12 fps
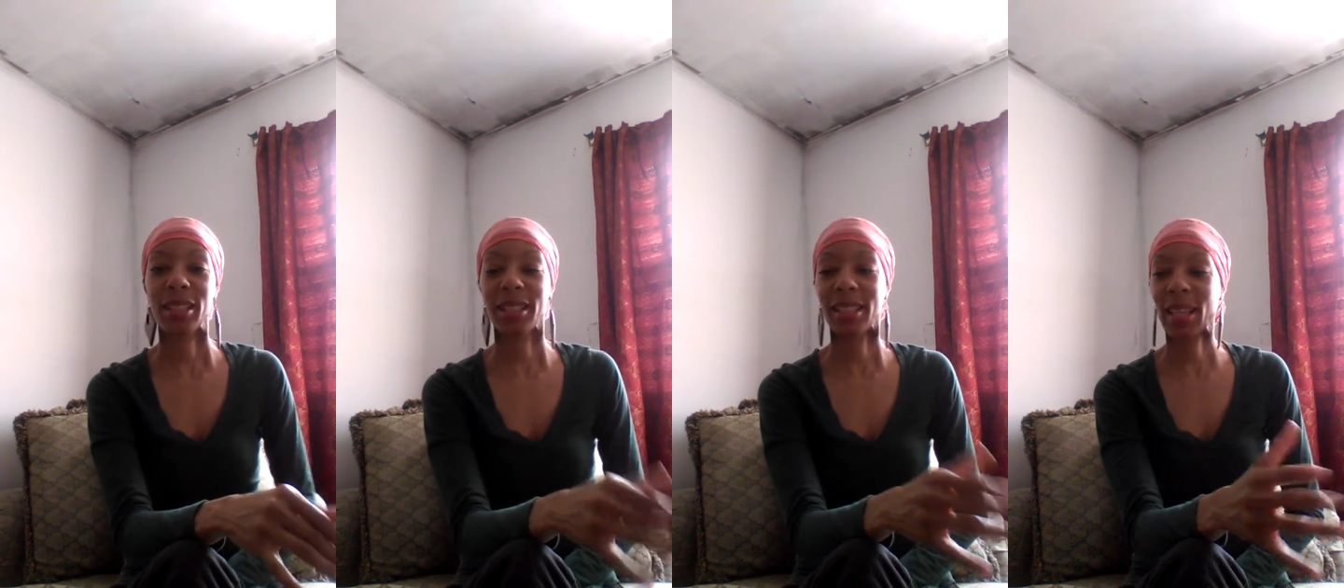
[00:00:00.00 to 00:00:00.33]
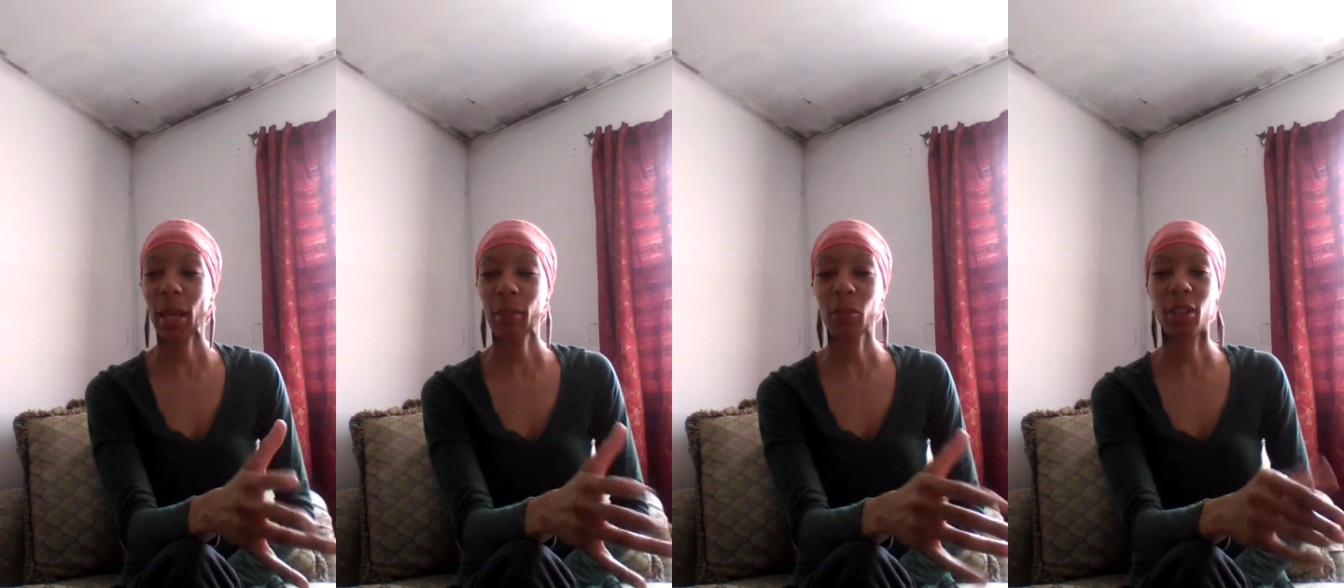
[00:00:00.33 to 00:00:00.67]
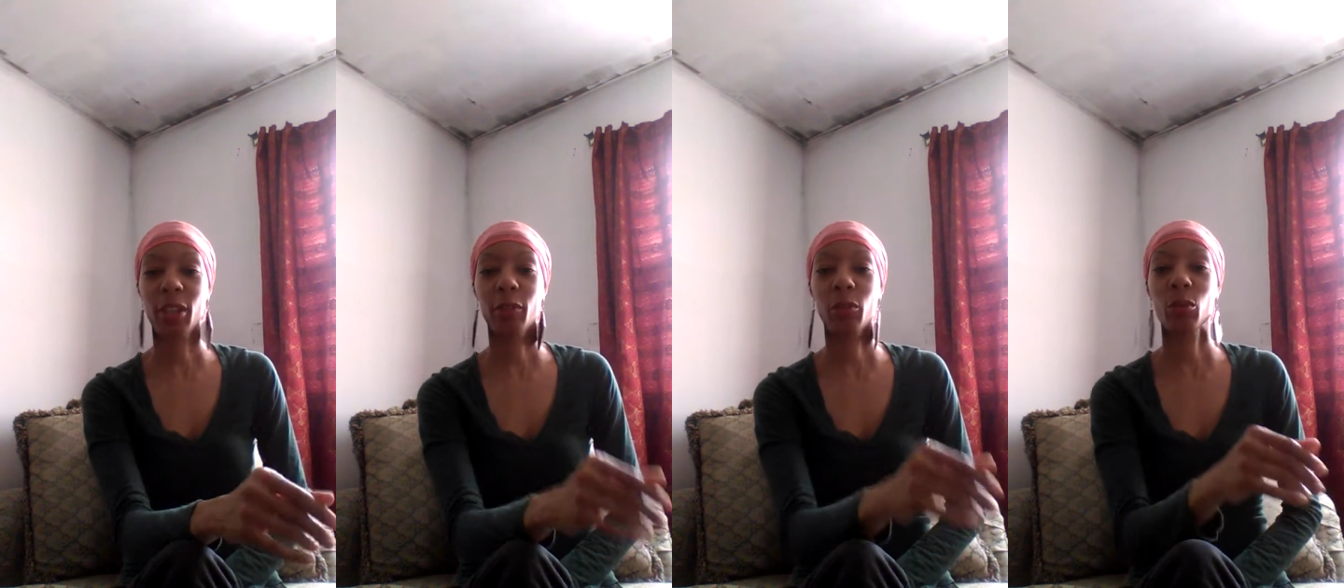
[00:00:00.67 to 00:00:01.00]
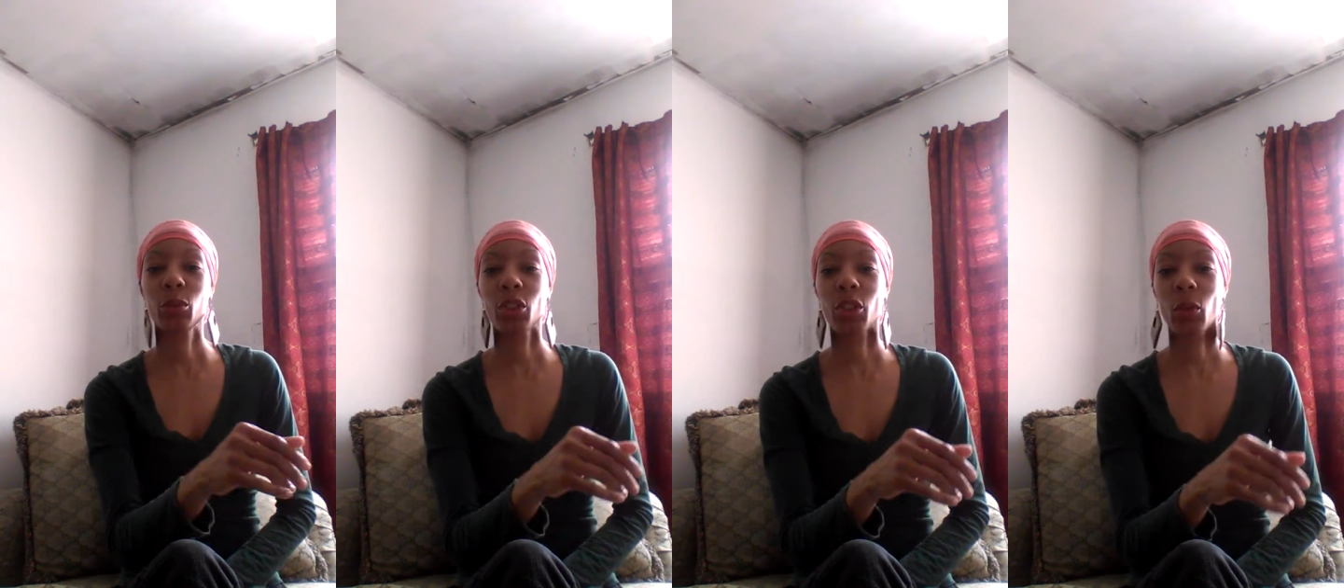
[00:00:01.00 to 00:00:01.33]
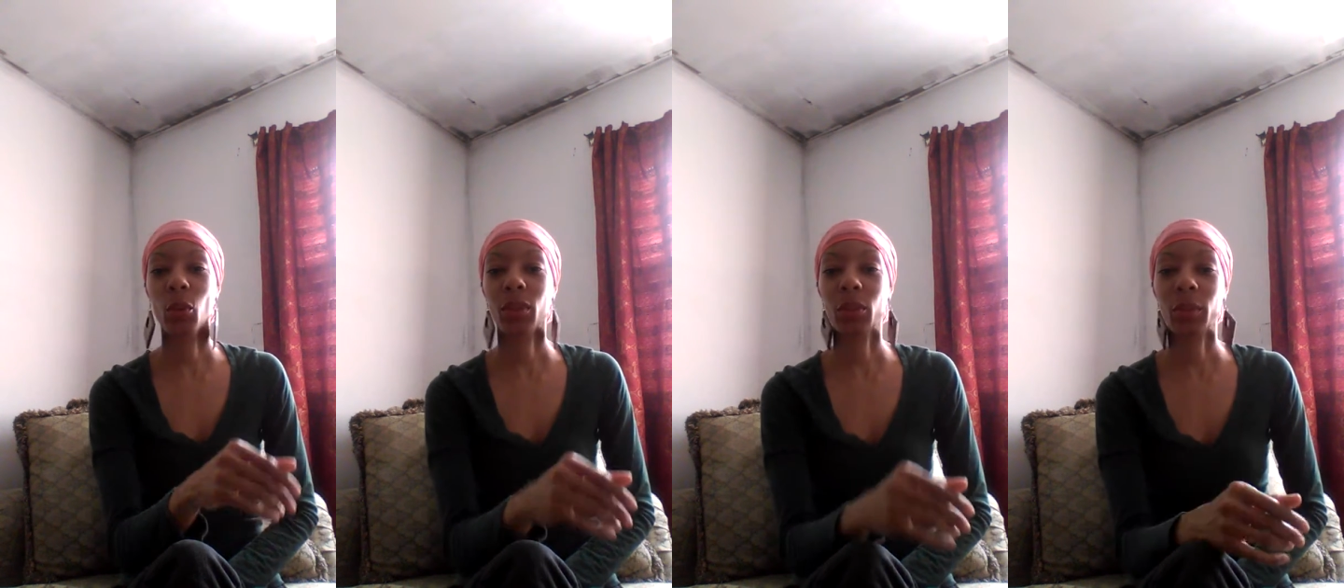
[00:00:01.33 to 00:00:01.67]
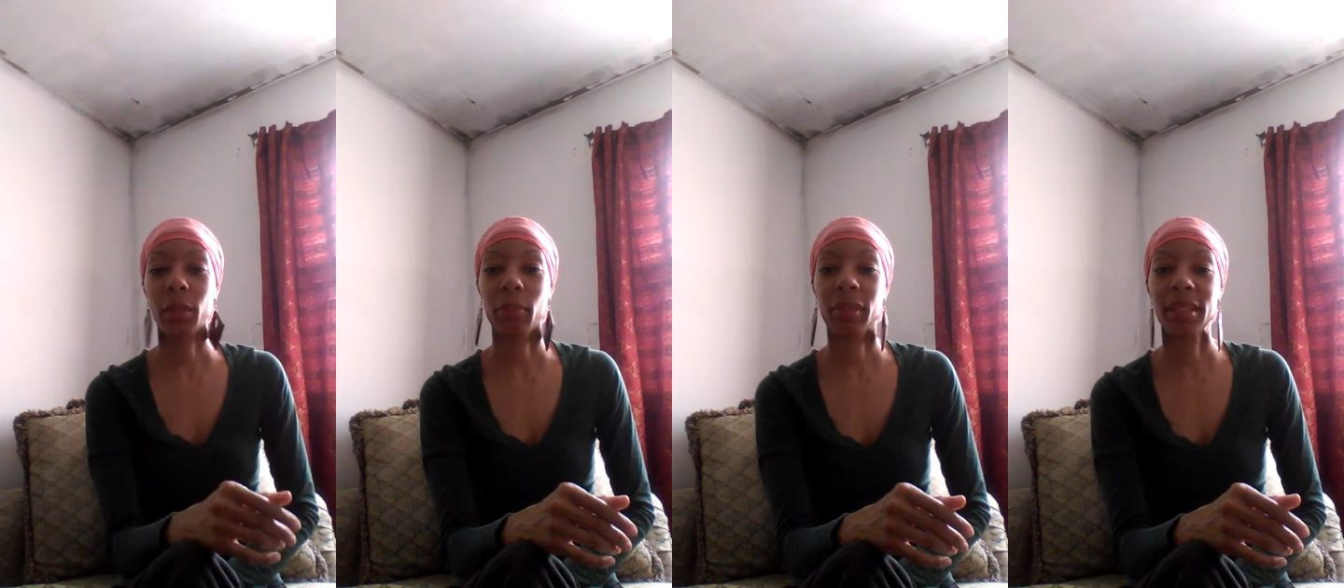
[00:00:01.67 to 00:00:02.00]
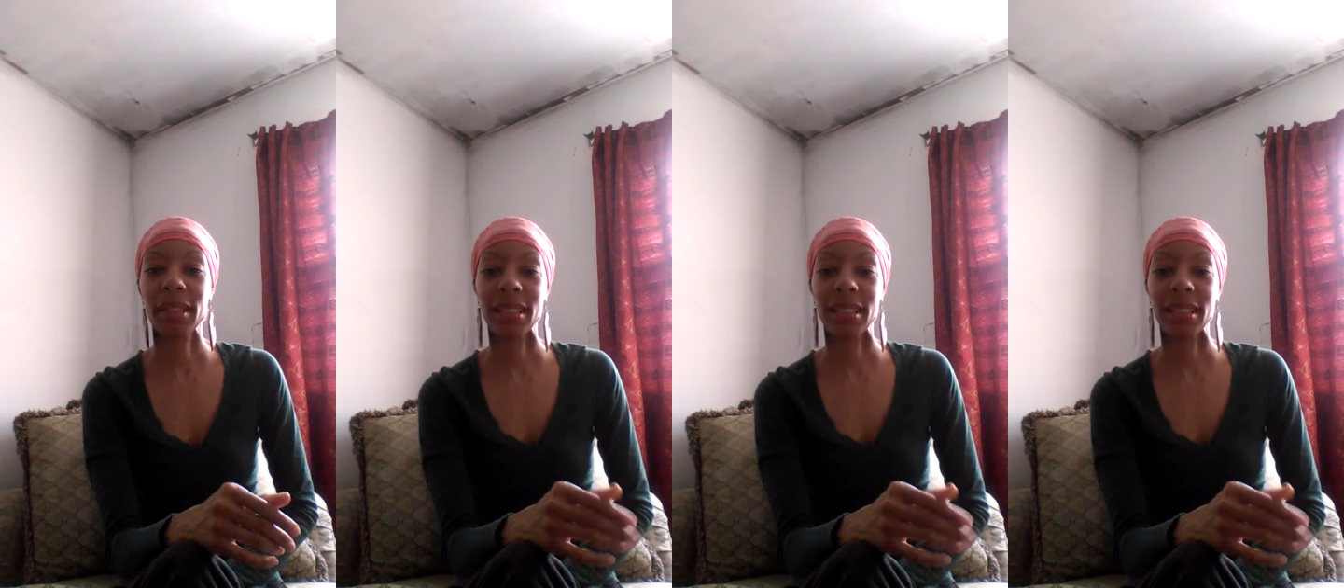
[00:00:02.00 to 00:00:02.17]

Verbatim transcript: and today I'm going to infuse your thoughts with a piece